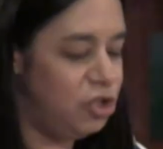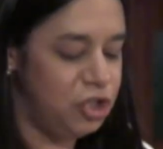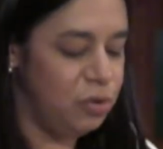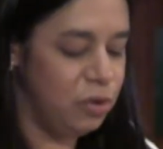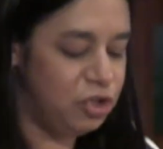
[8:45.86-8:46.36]

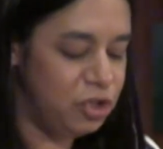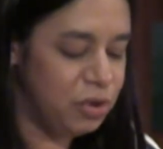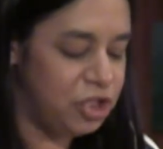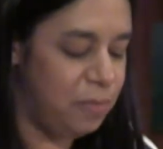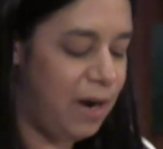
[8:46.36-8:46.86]
Jew or
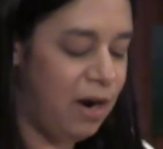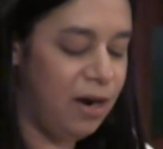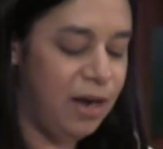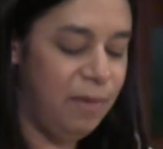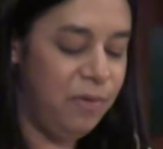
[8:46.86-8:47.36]
Jewish
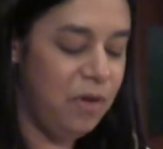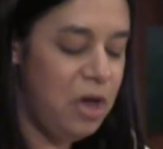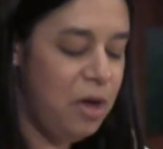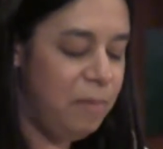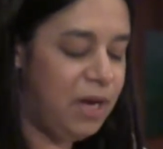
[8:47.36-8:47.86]
American
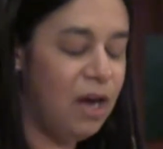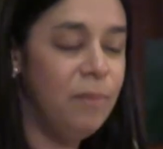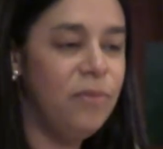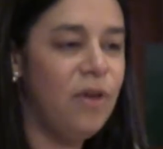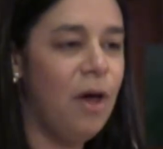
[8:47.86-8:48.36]

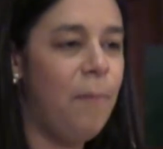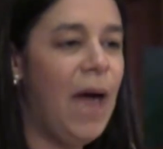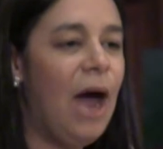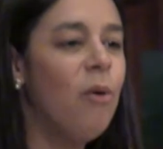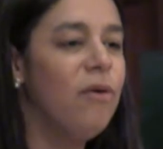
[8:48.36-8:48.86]
becomes a
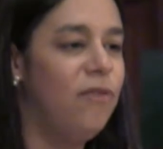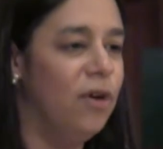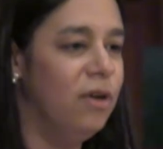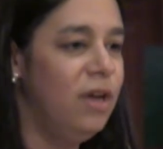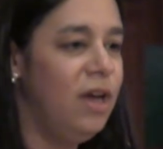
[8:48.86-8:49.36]

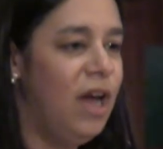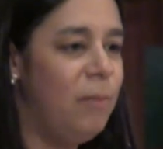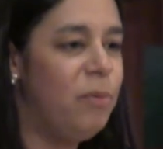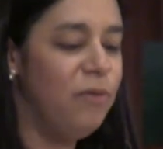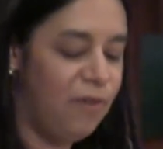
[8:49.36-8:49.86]
powerful
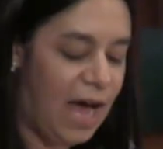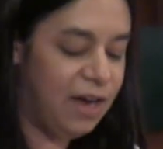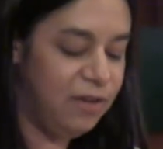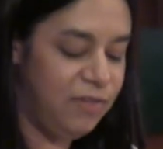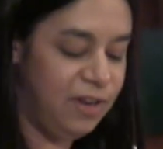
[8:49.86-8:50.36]
and
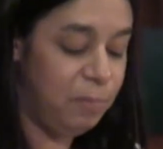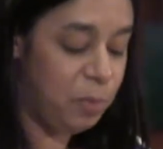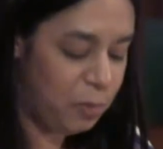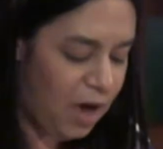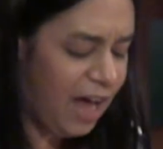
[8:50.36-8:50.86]
provocative,
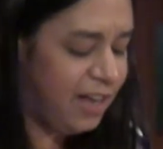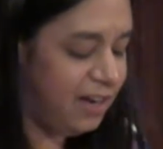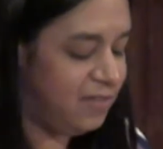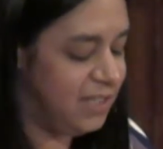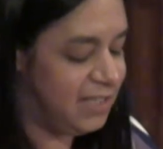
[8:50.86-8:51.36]

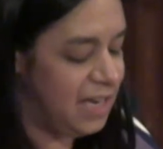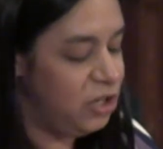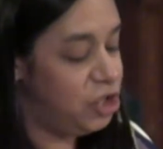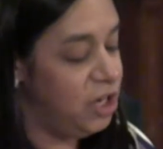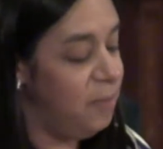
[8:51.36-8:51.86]
provocative
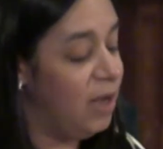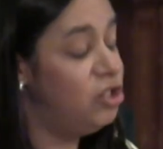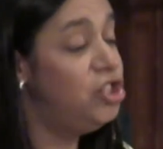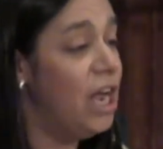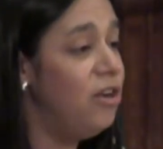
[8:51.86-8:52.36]
distinction
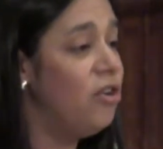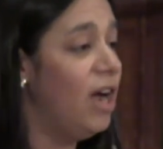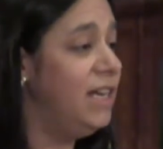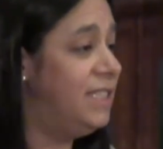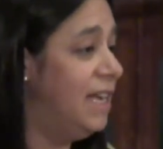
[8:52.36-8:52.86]
about gender
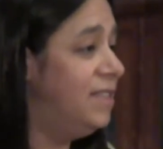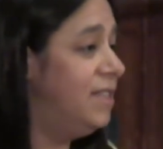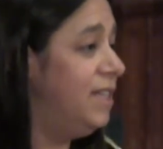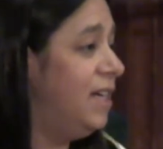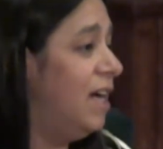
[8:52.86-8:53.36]

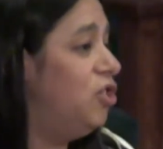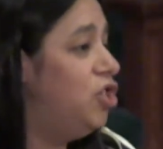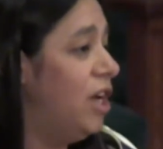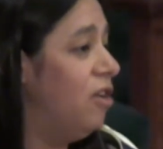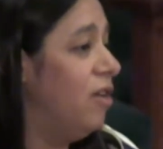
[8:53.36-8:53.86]
identity and
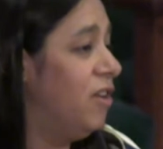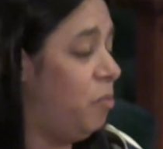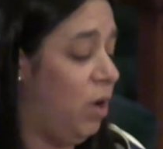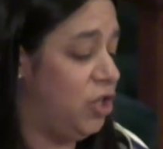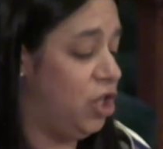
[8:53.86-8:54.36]
gender
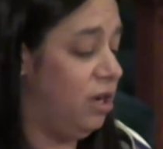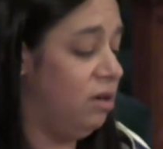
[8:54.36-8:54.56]
expression.